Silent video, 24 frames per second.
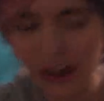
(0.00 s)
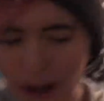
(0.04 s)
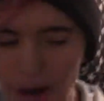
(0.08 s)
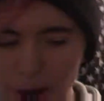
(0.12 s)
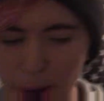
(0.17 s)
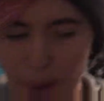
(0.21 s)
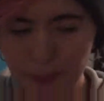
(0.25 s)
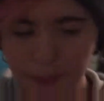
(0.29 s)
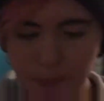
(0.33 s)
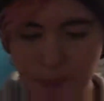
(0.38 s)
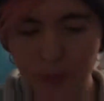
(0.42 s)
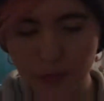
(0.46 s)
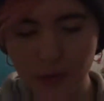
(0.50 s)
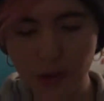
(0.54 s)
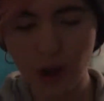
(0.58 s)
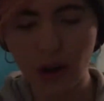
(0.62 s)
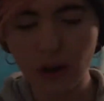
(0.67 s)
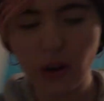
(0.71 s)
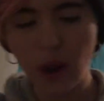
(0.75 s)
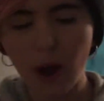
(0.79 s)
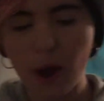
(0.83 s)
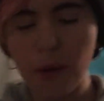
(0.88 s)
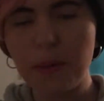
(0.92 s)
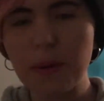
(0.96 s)
A
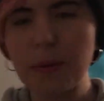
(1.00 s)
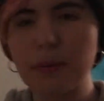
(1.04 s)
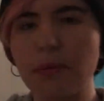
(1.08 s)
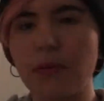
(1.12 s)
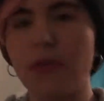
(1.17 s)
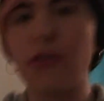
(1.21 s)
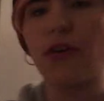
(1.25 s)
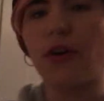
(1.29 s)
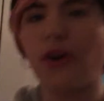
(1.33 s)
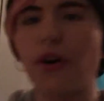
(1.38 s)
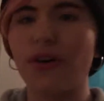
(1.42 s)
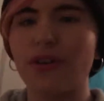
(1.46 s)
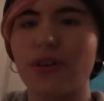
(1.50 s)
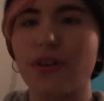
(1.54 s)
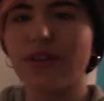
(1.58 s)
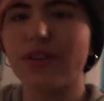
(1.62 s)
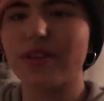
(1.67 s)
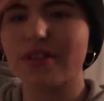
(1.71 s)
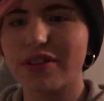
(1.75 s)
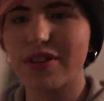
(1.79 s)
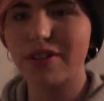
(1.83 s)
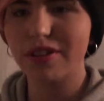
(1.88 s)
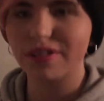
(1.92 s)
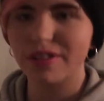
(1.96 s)
lot of people thought,
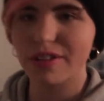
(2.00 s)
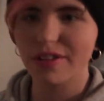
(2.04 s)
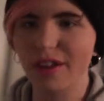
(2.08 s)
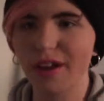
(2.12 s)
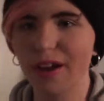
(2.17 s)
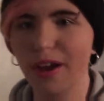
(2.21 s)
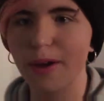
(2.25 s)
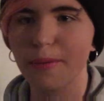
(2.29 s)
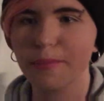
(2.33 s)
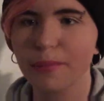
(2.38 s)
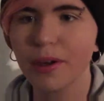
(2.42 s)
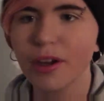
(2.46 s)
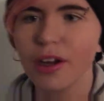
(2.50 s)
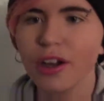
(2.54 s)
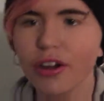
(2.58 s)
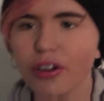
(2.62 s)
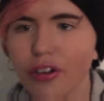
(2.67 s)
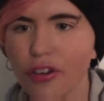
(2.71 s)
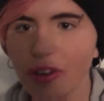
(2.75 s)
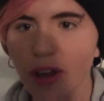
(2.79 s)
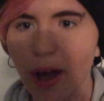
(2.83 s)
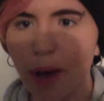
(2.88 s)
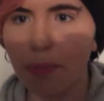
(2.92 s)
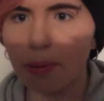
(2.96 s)

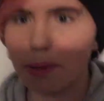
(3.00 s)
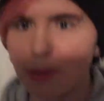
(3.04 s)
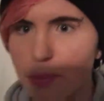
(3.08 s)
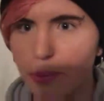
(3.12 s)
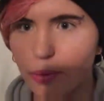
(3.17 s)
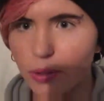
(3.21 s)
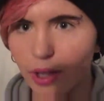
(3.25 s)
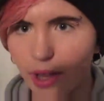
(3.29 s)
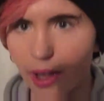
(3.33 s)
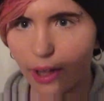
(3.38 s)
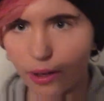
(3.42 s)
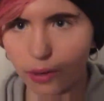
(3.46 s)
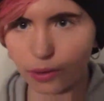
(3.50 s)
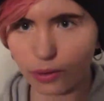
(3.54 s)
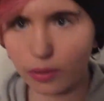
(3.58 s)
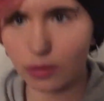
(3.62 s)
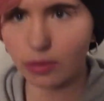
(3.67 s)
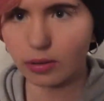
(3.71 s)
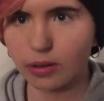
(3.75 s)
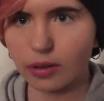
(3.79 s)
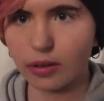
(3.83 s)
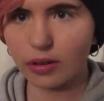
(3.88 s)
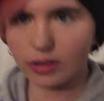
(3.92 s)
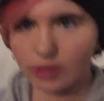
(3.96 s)
because like people like,
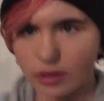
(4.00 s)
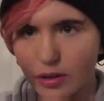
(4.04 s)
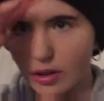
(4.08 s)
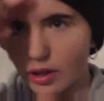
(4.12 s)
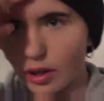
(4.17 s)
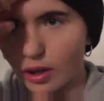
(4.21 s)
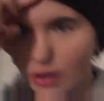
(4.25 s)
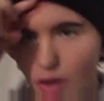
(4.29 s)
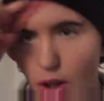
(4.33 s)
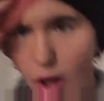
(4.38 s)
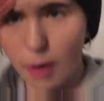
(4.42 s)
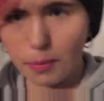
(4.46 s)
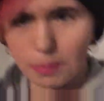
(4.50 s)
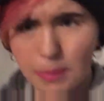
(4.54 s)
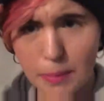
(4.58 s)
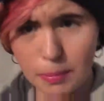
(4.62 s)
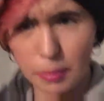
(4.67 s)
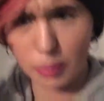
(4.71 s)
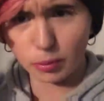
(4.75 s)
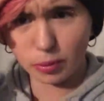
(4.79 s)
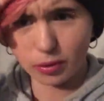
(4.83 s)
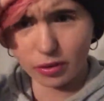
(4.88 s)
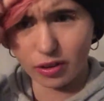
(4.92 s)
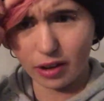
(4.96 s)
a lot of
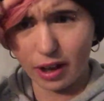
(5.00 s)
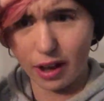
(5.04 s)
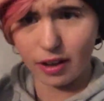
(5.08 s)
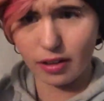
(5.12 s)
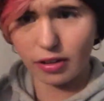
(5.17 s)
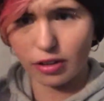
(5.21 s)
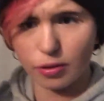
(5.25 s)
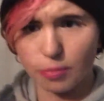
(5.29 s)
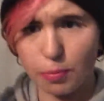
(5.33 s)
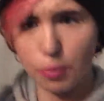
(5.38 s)
people was like